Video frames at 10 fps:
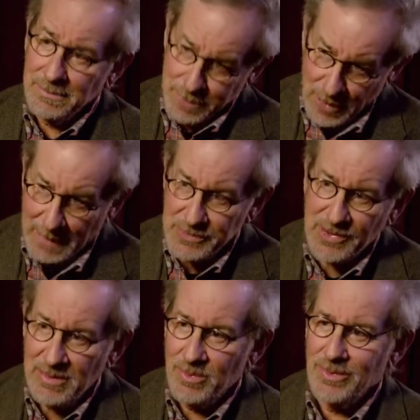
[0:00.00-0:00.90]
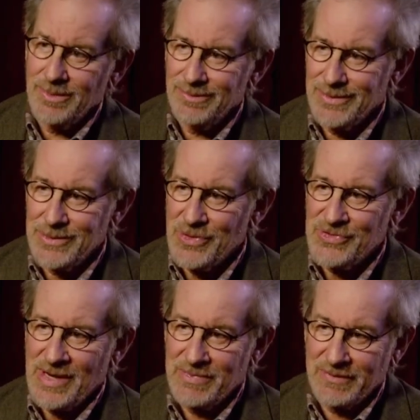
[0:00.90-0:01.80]
perhaps they could do the
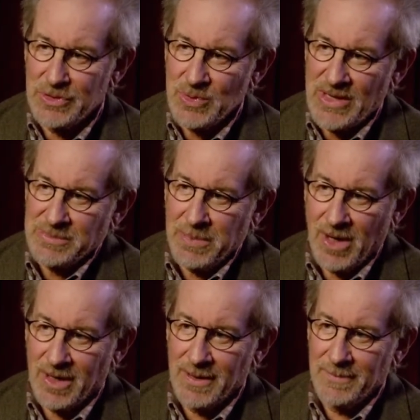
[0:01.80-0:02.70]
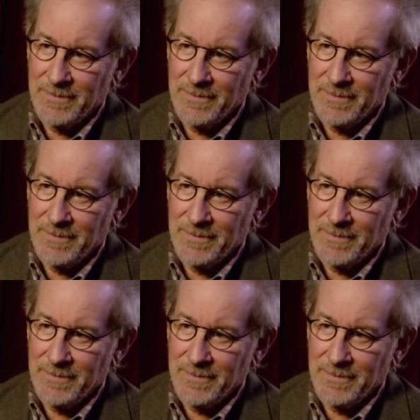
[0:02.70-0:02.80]
same thing for Jurassic Park.